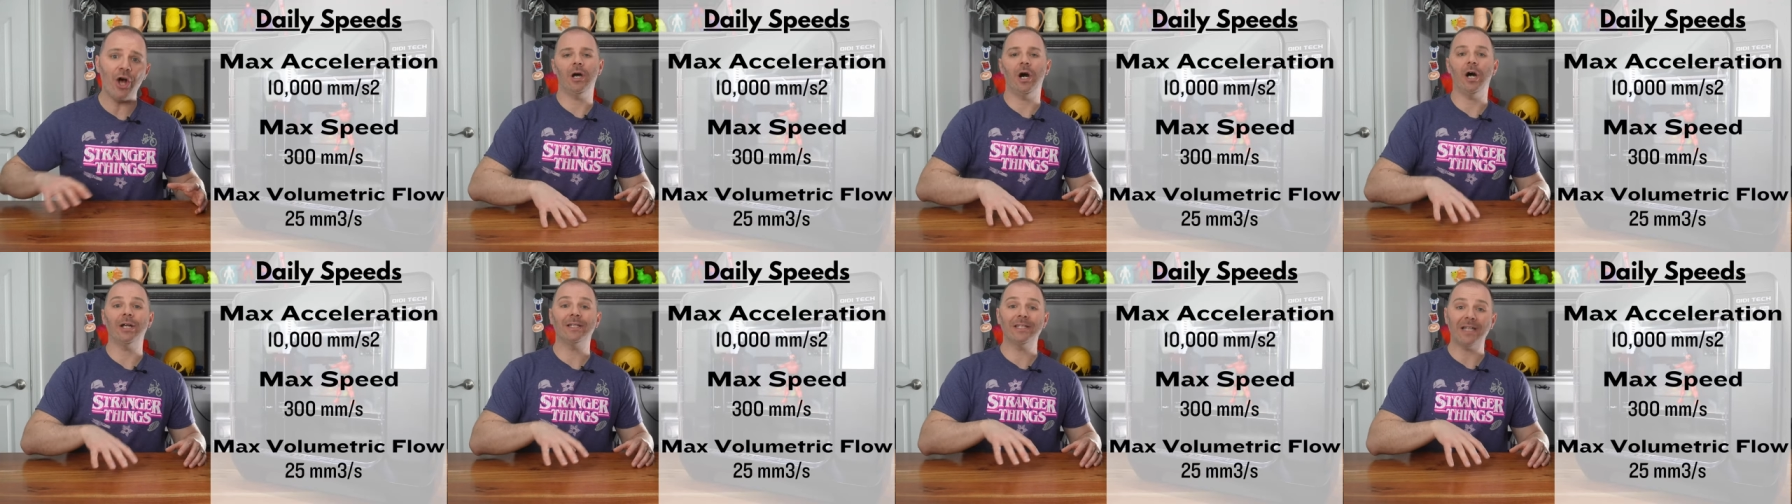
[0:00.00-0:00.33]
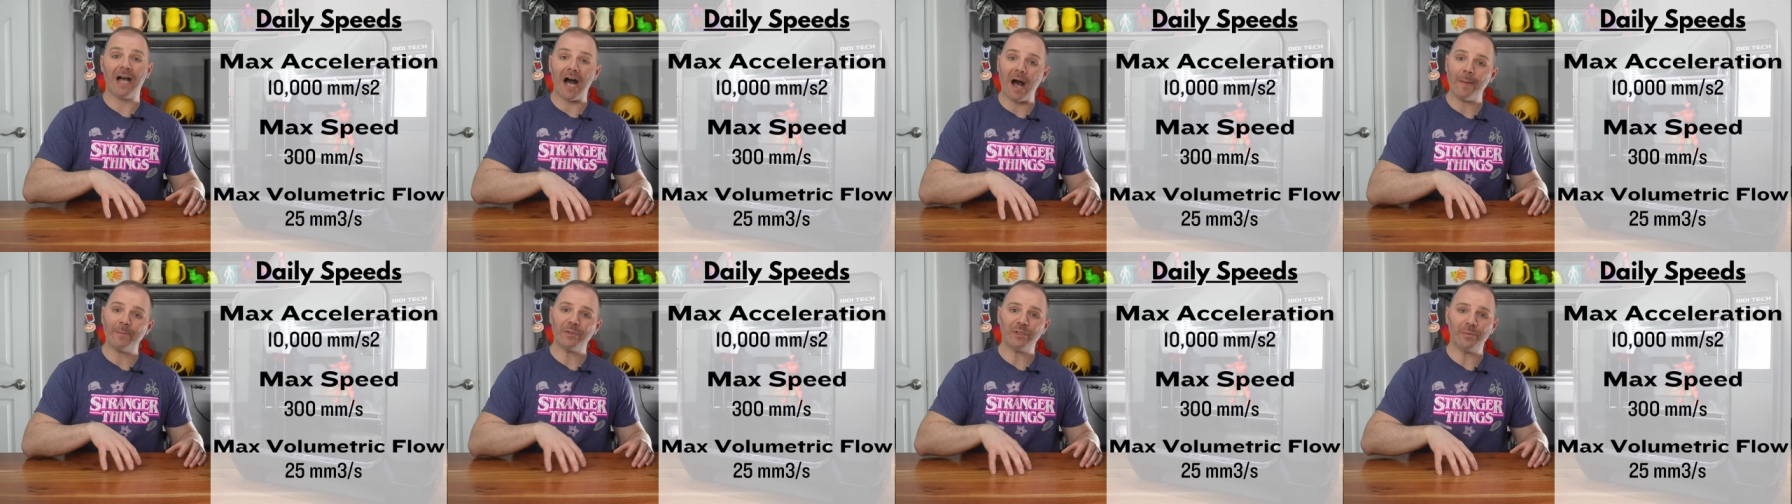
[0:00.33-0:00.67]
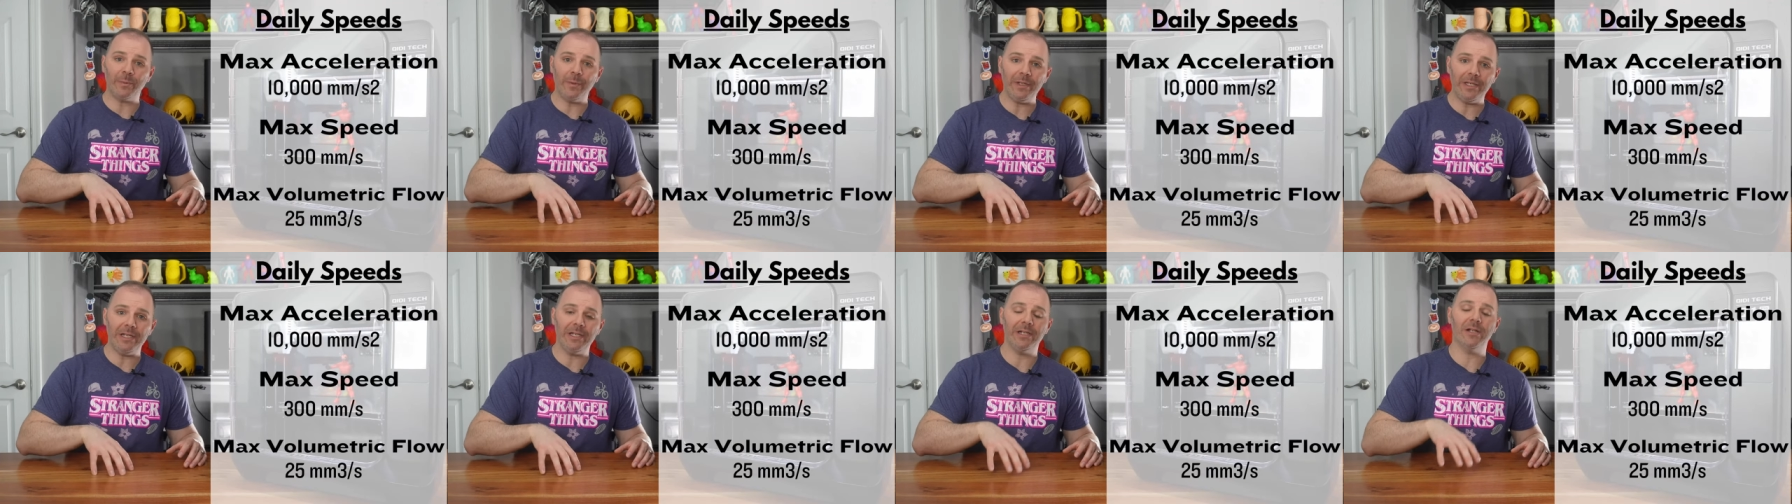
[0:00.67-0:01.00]
a top
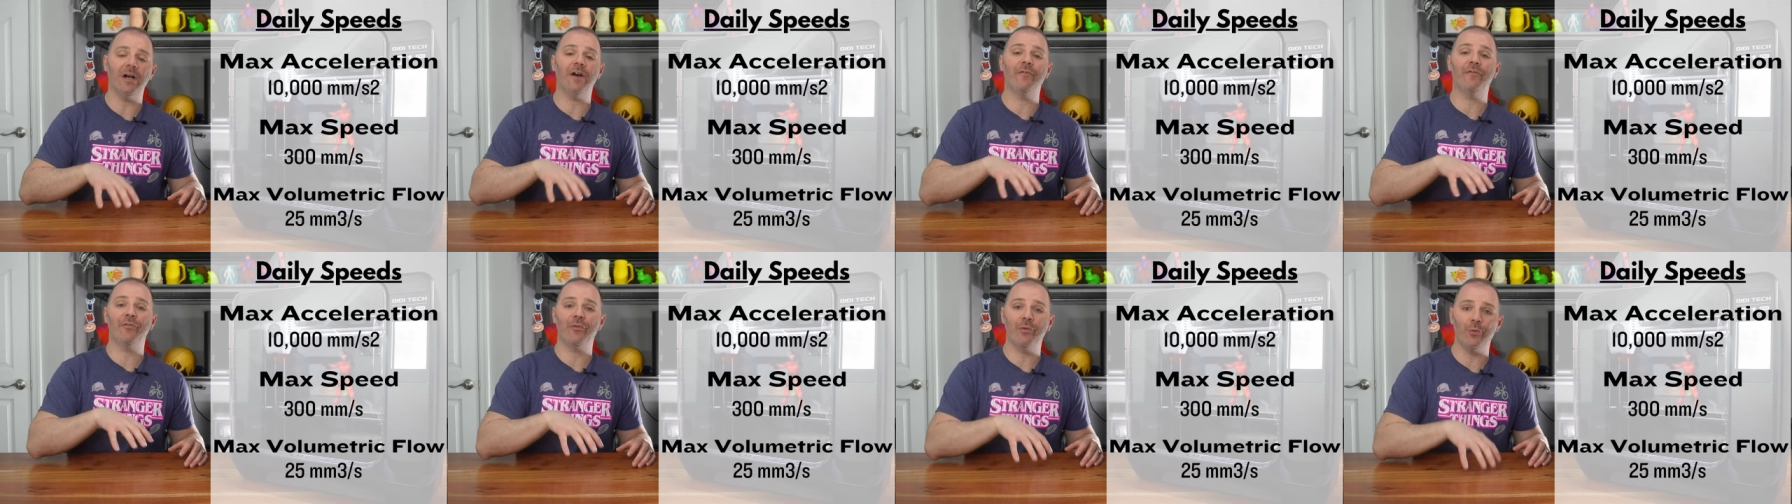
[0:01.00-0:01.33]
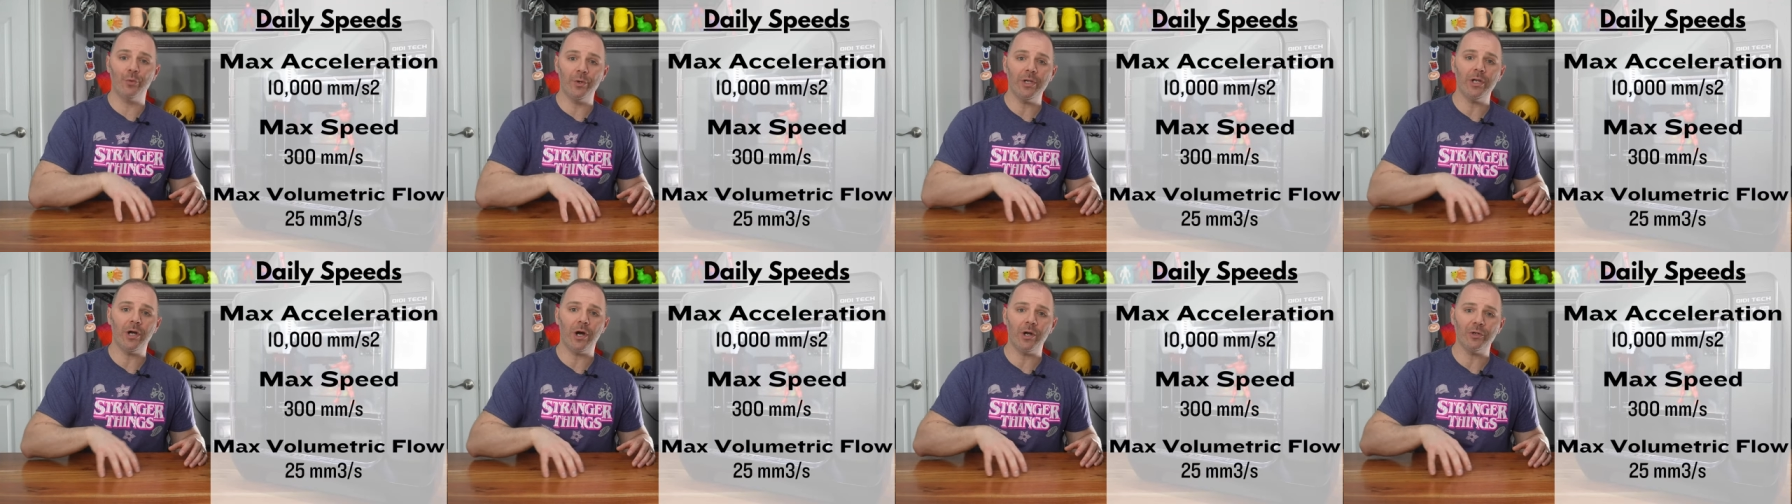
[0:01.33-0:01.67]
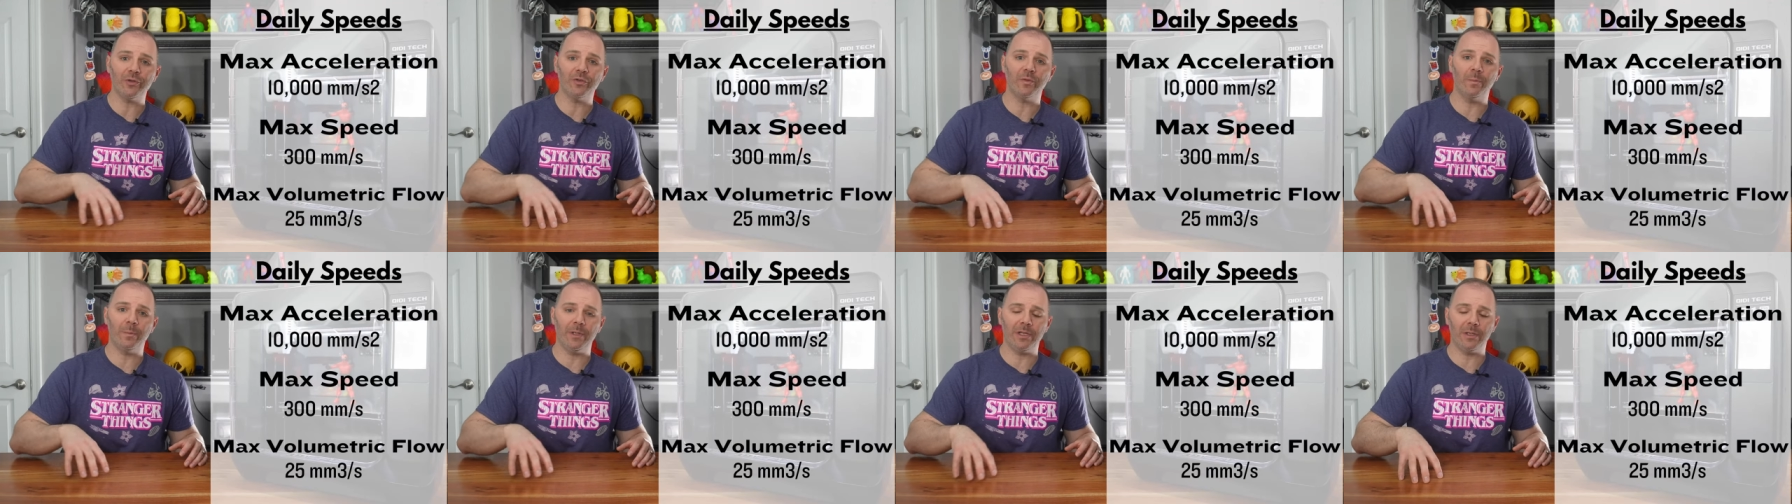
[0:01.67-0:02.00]
speed of
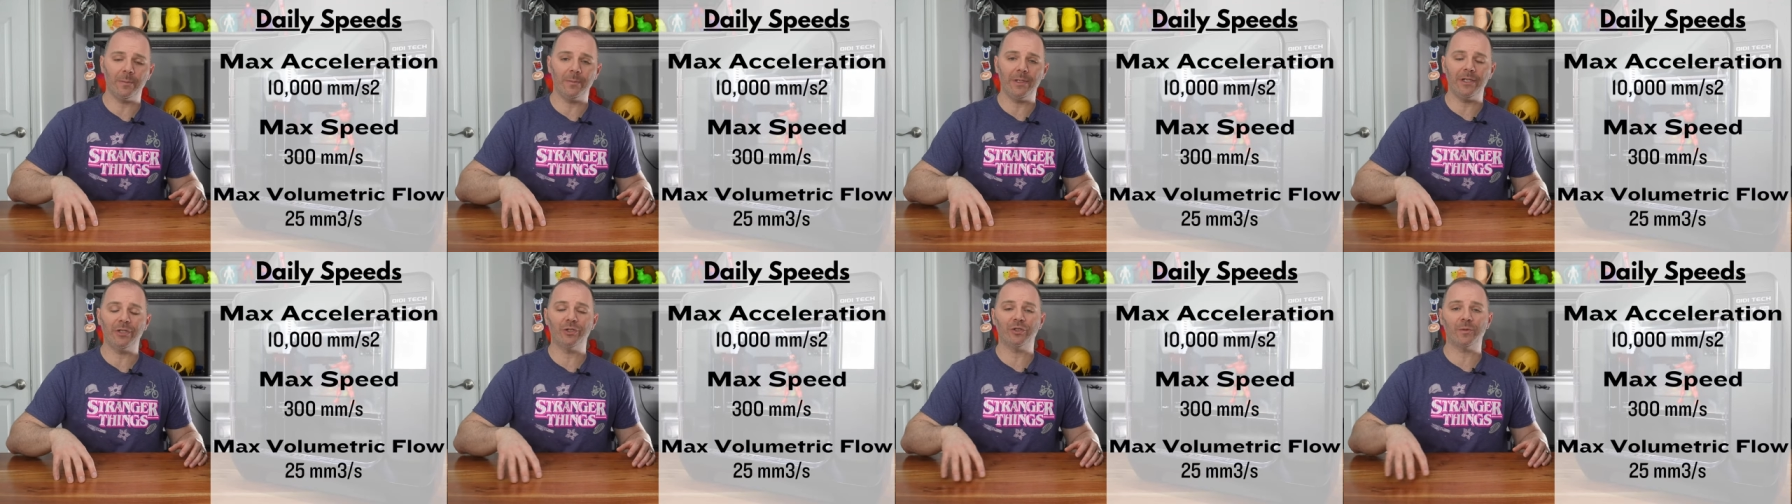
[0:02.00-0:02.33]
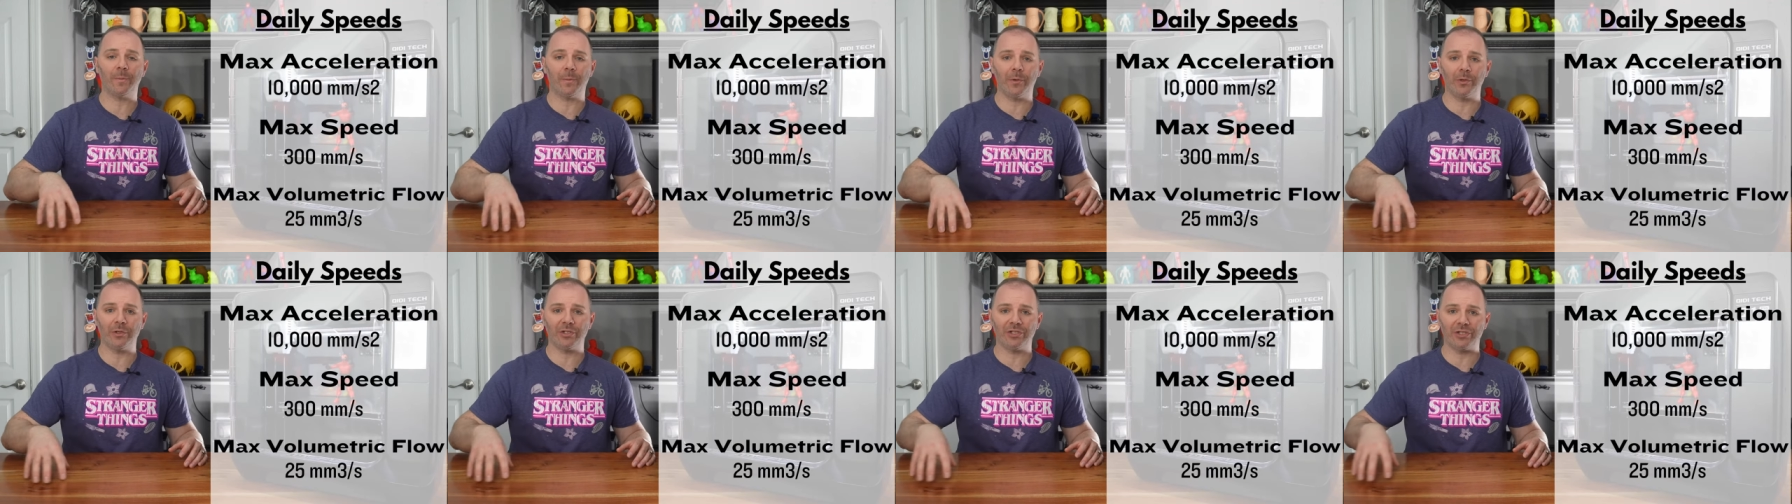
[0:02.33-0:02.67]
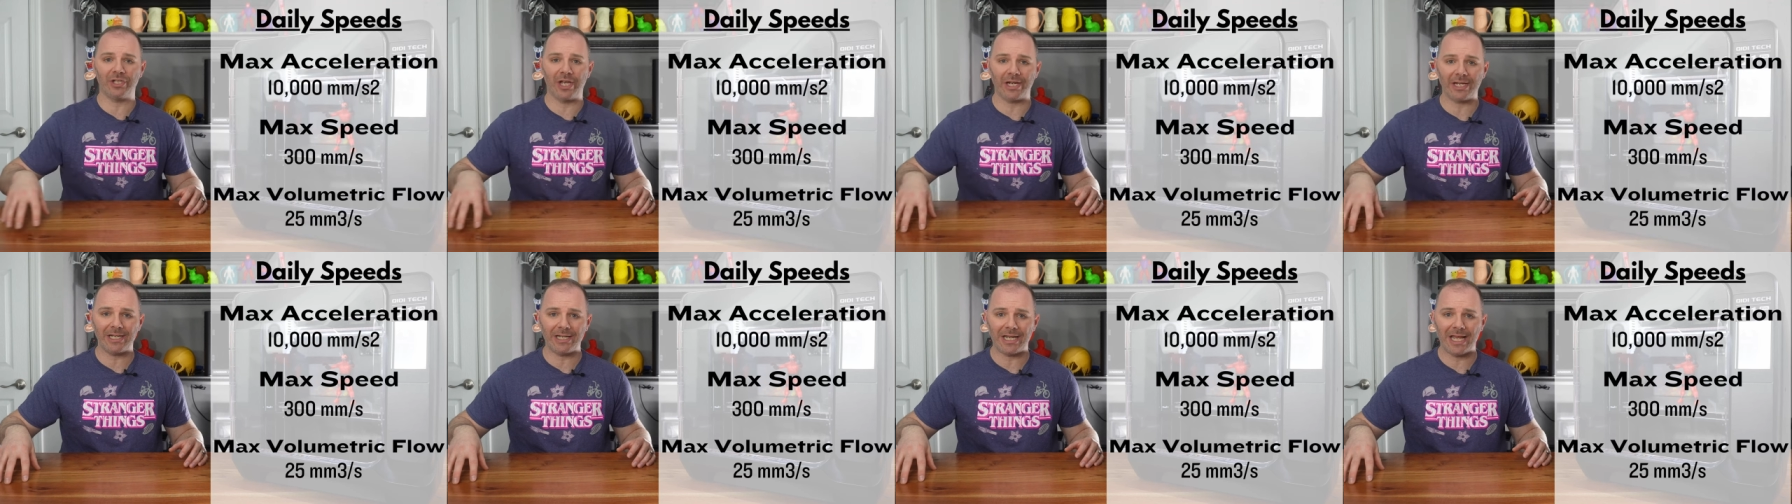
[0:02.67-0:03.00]
300 millimeters per
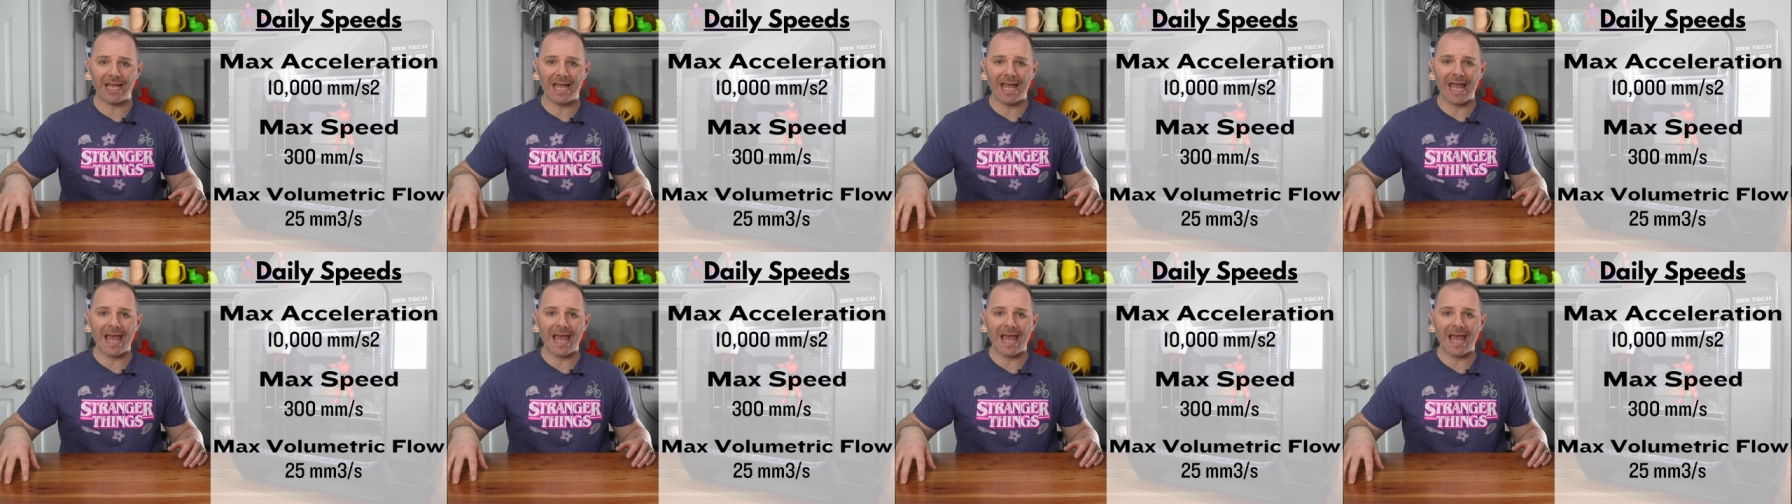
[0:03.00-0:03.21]
second,